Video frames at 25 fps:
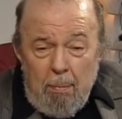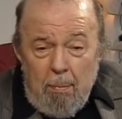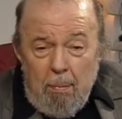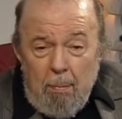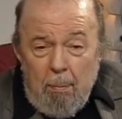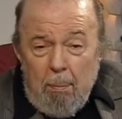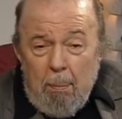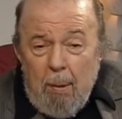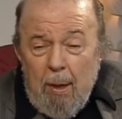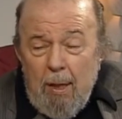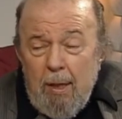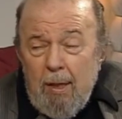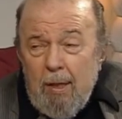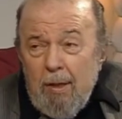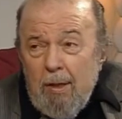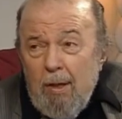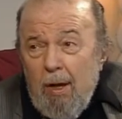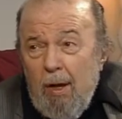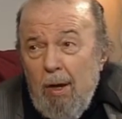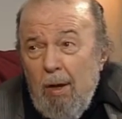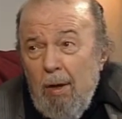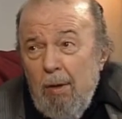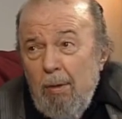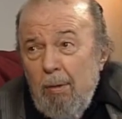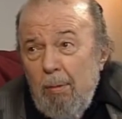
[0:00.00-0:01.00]
bacon
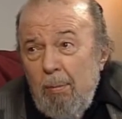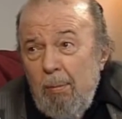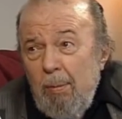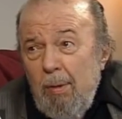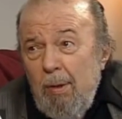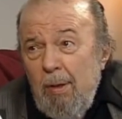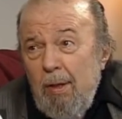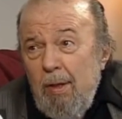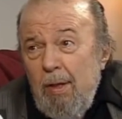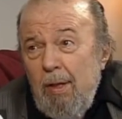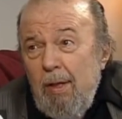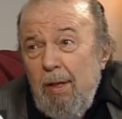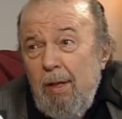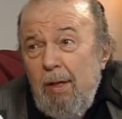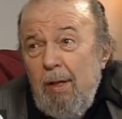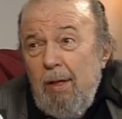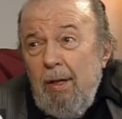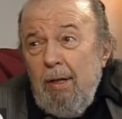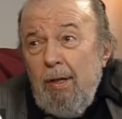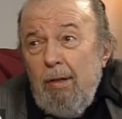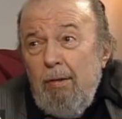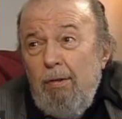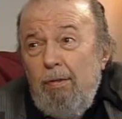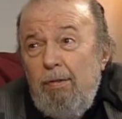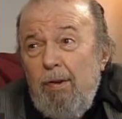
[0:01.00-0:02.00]
home,
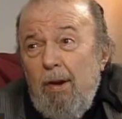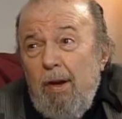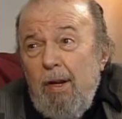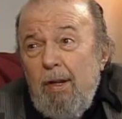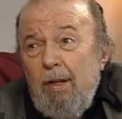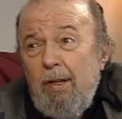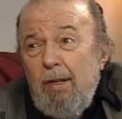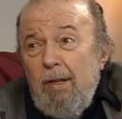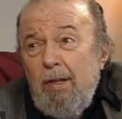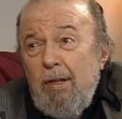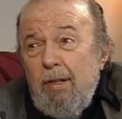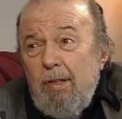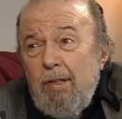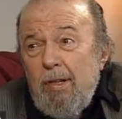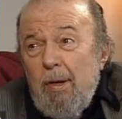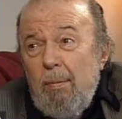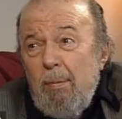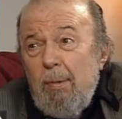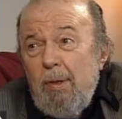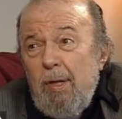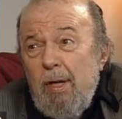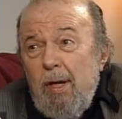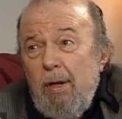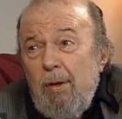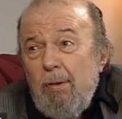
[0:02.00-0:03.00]
you find that
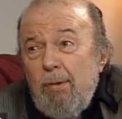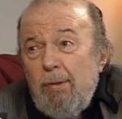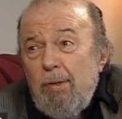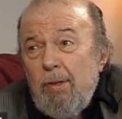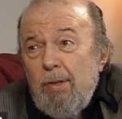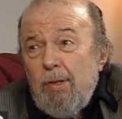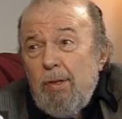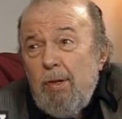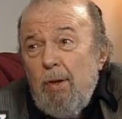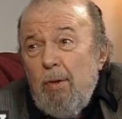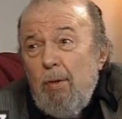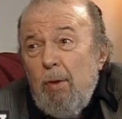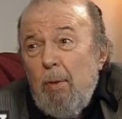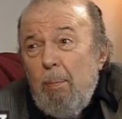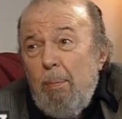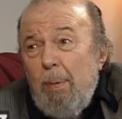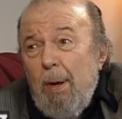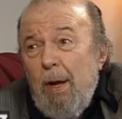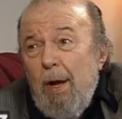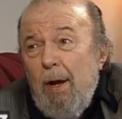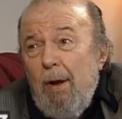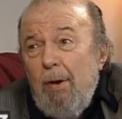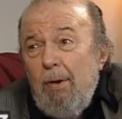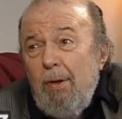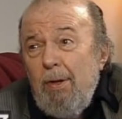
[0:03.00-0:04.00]
somebody else has got the
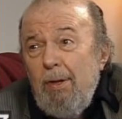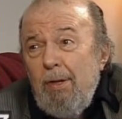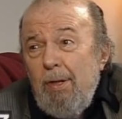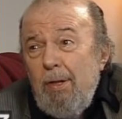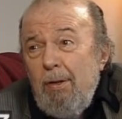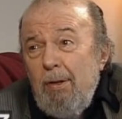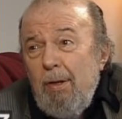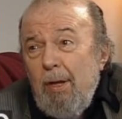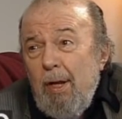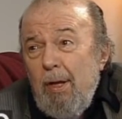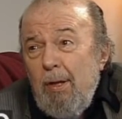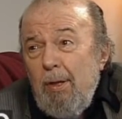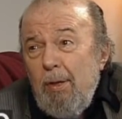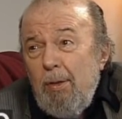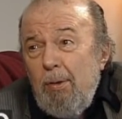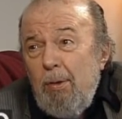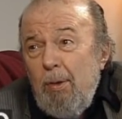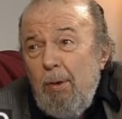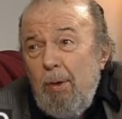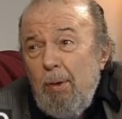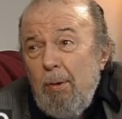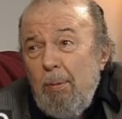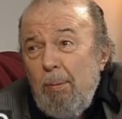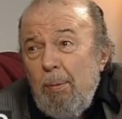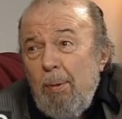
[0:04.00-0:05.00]
power in the
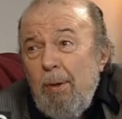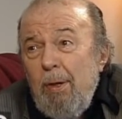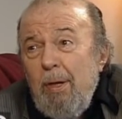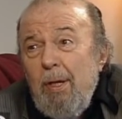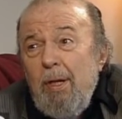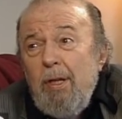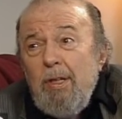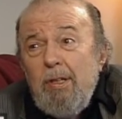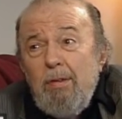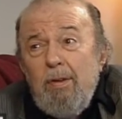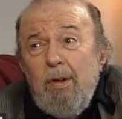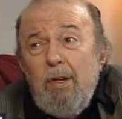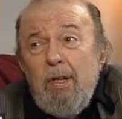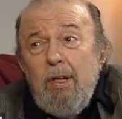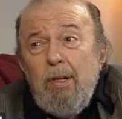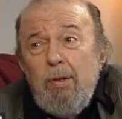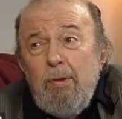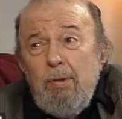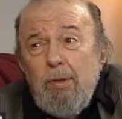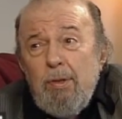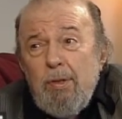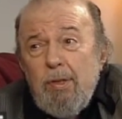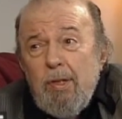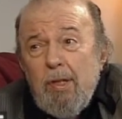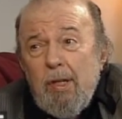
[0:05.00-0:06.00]
group. It's very
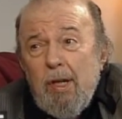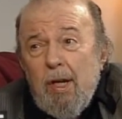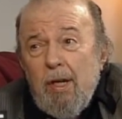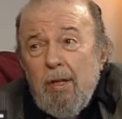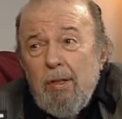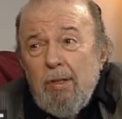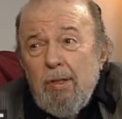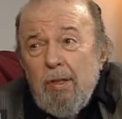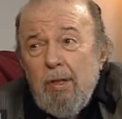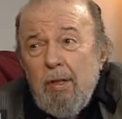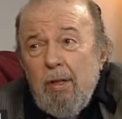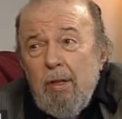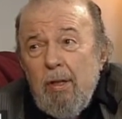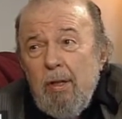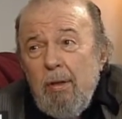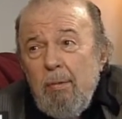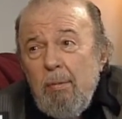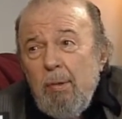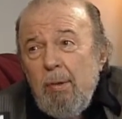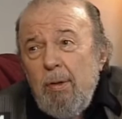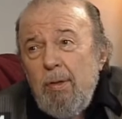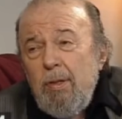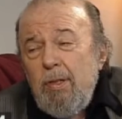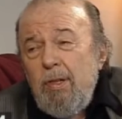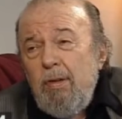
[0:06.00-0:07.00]
interesting, actually,
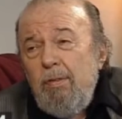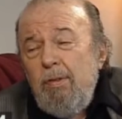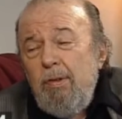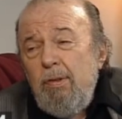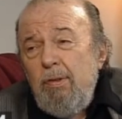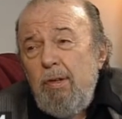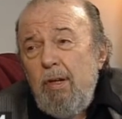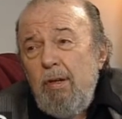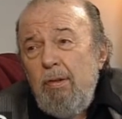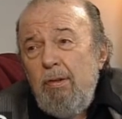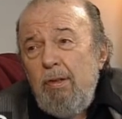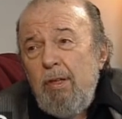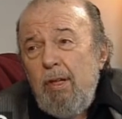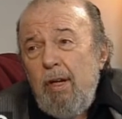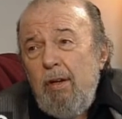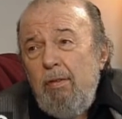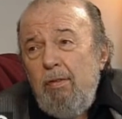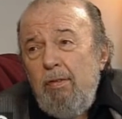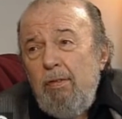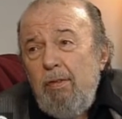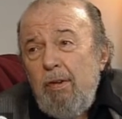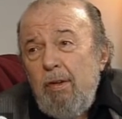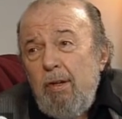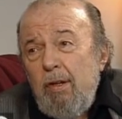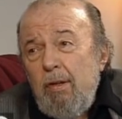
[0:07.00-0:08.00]
because if you don't
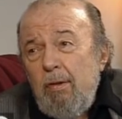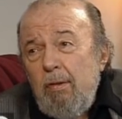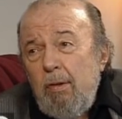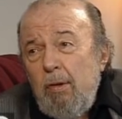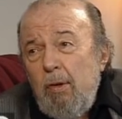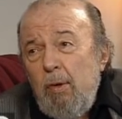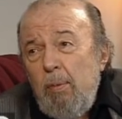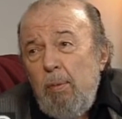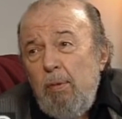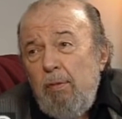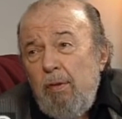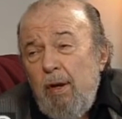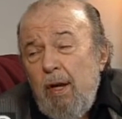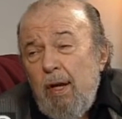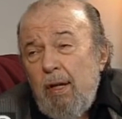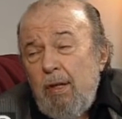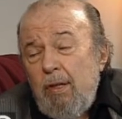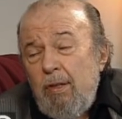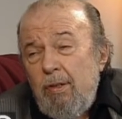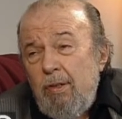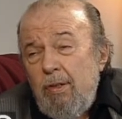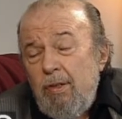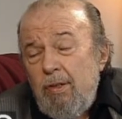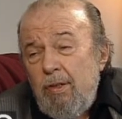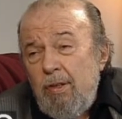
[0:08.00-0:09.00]
give the group of
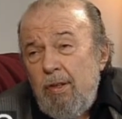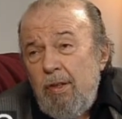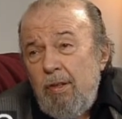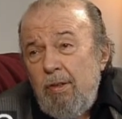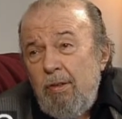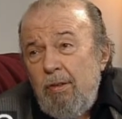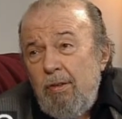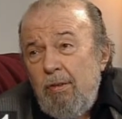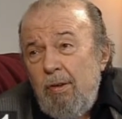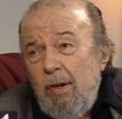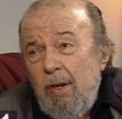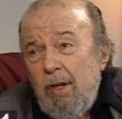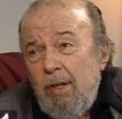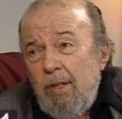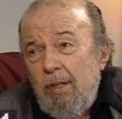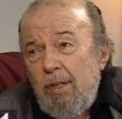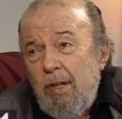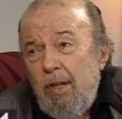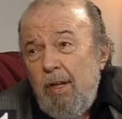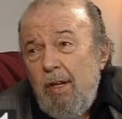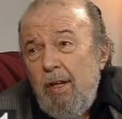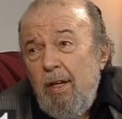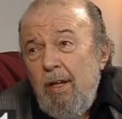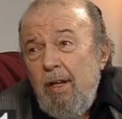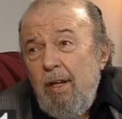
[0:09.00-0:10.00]
actors a
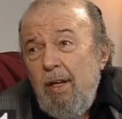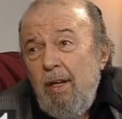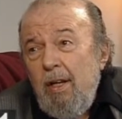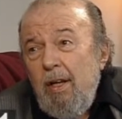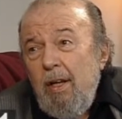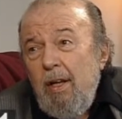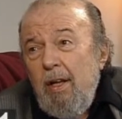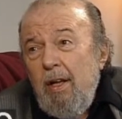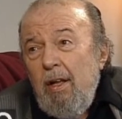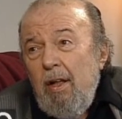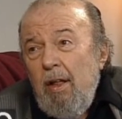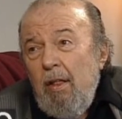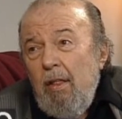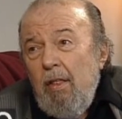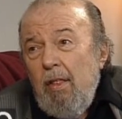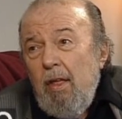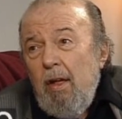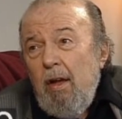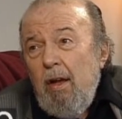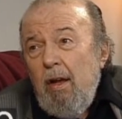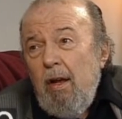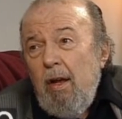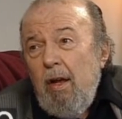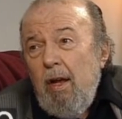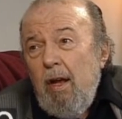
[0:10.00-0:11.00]
director,
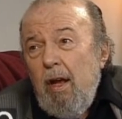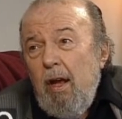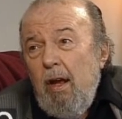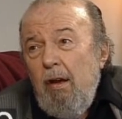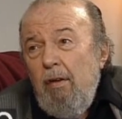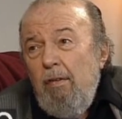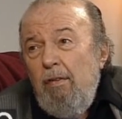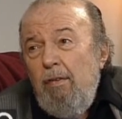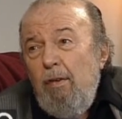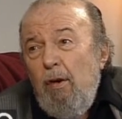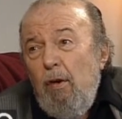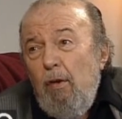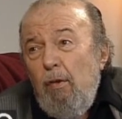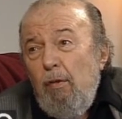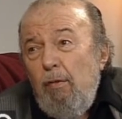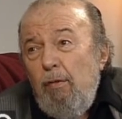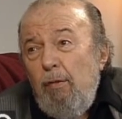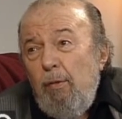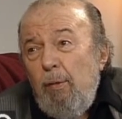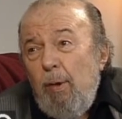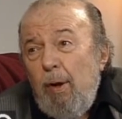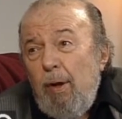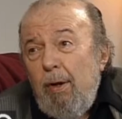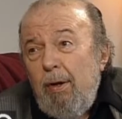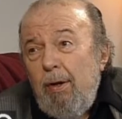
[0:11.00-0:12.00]
they evolve
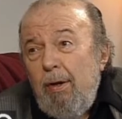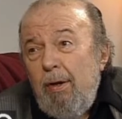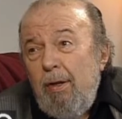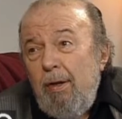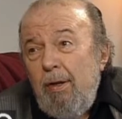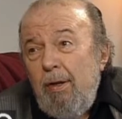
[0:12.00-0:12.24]
one.